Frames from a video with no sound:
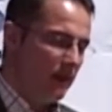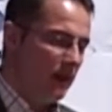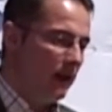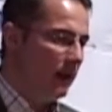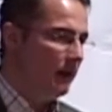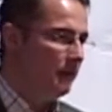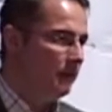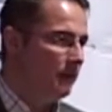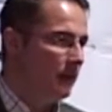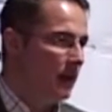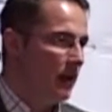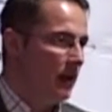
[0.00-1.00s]

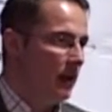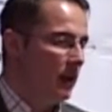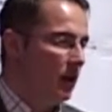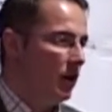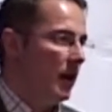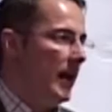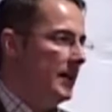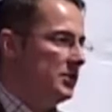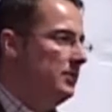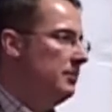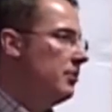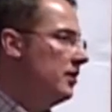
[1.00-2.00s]
has to
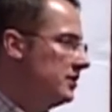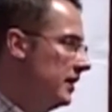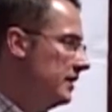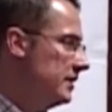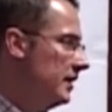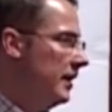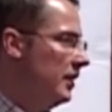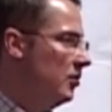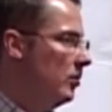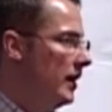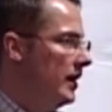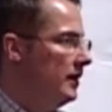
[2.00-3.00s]
be processed in a
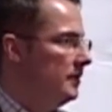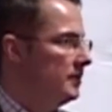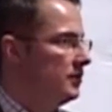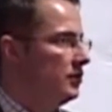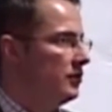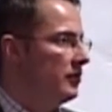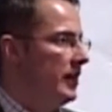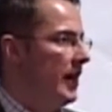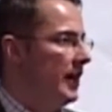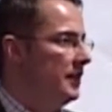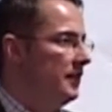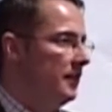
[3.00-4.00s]
way to
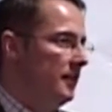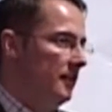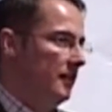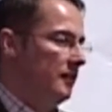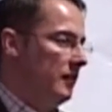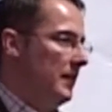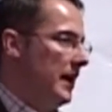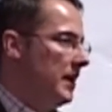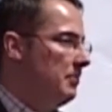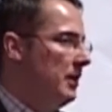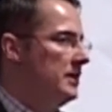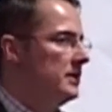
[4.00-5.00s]
create, from data
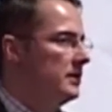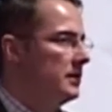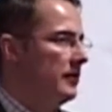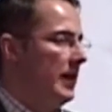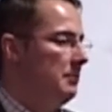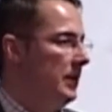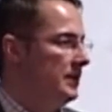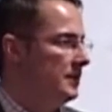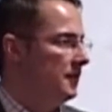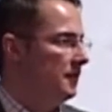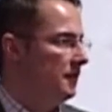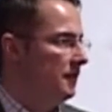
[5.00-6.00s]
pieces, create pieces
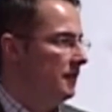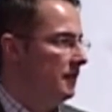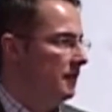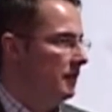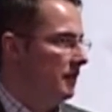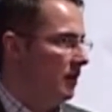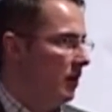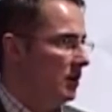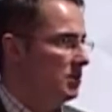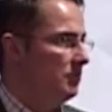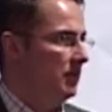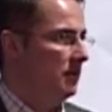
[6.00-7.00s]
of
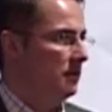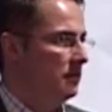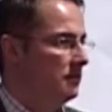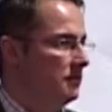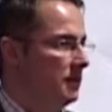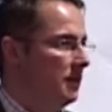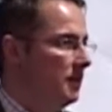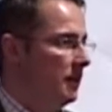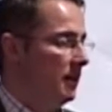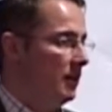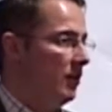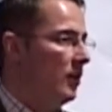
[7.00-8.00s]
knowledge
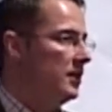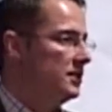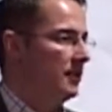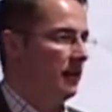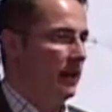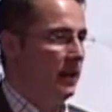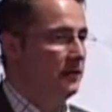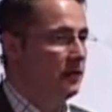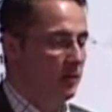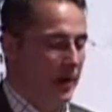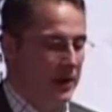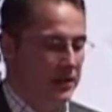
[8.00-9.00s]
and
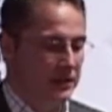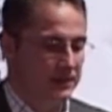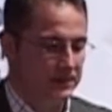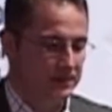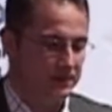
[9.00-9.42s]
information.